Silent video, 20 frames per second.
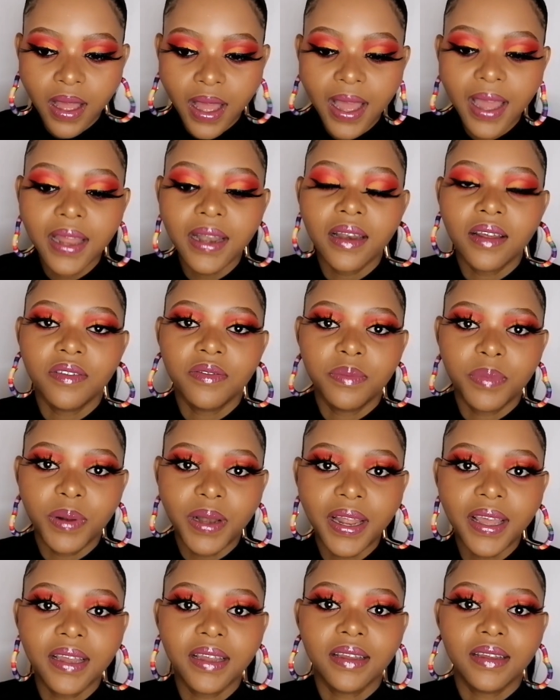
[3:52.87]
i love
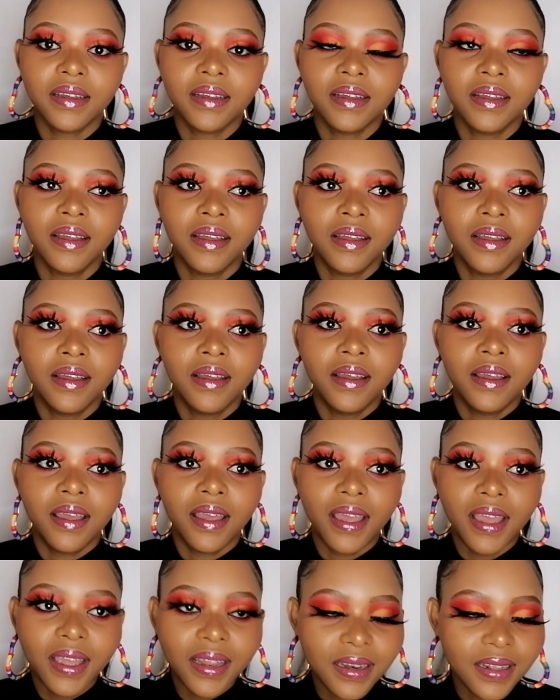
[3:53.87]
black
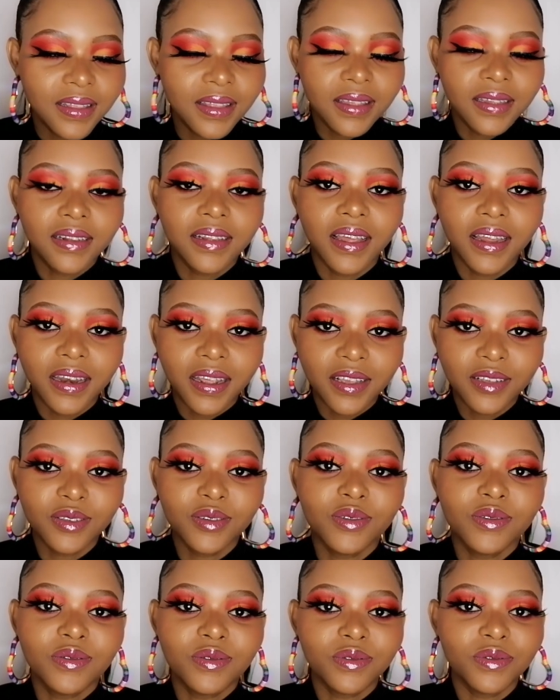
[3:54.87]
anything that has
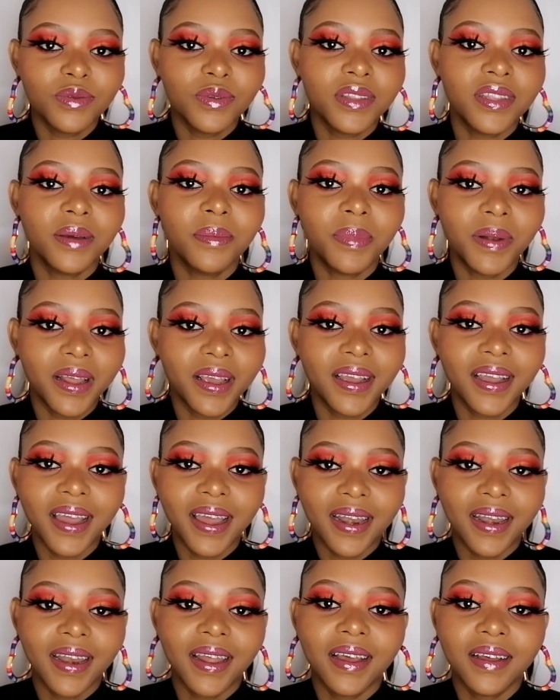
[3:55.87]
to do with a black
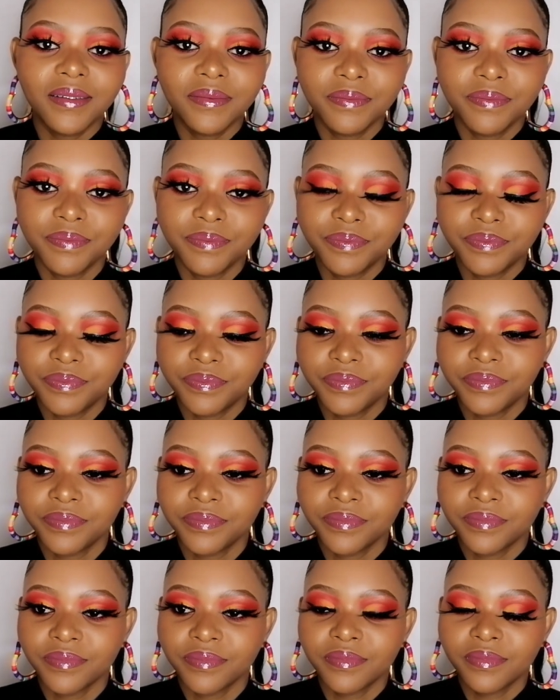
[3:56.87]
color
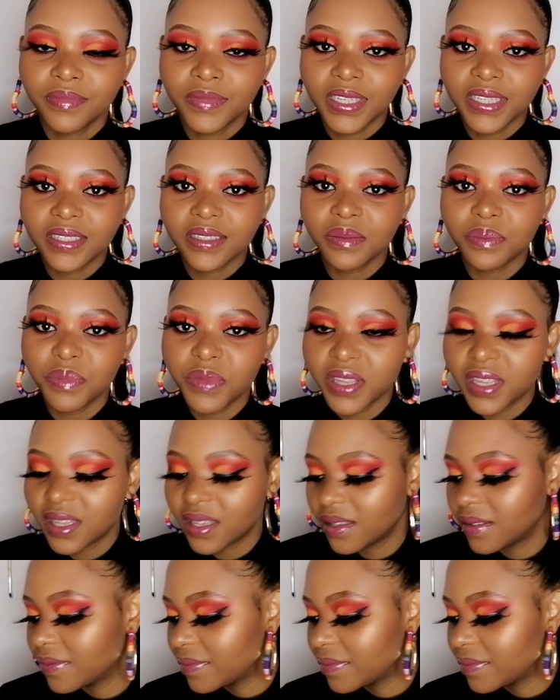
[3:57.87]
it's me